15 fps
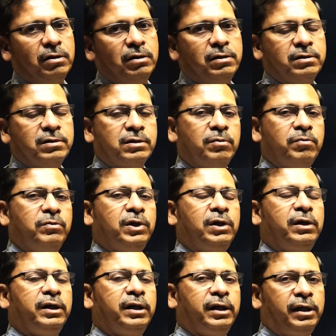
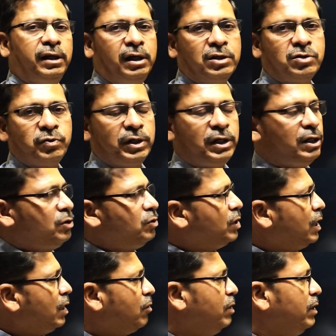Some areas we need to
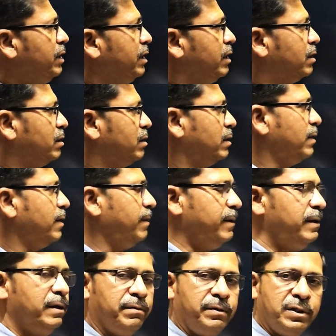calculate here.
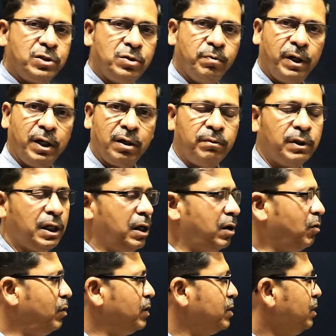In the first part of the
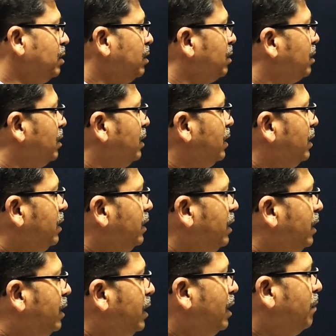calculation,
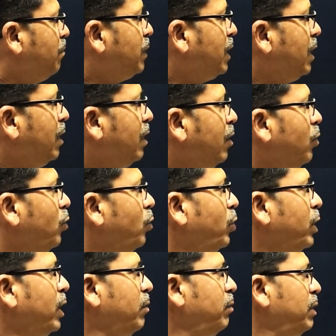area of triangle
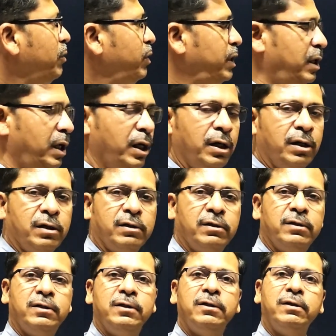OAB we take.
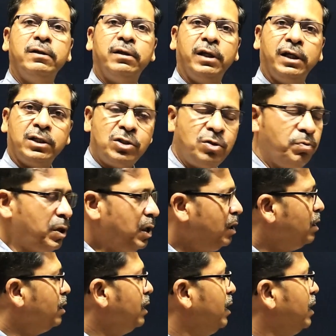Next
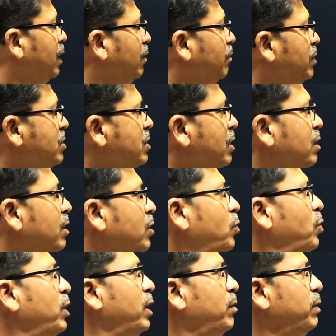part, area of the sector
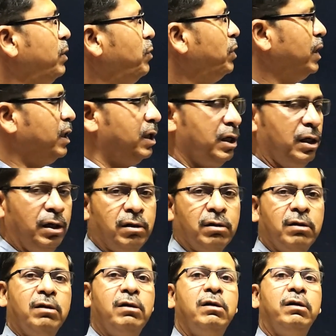OAB you take here.
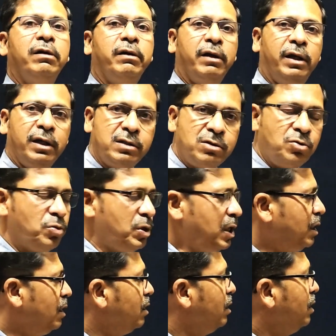Next to
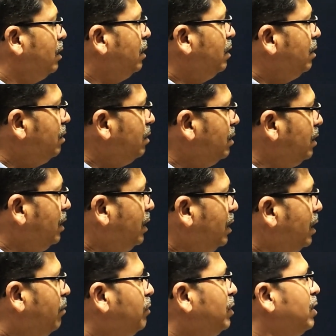that,
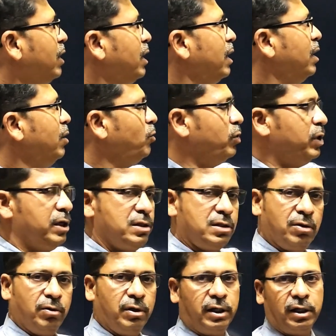area of the triangle
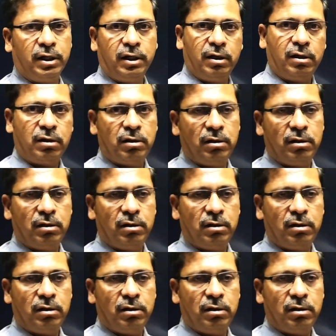OAC will take here.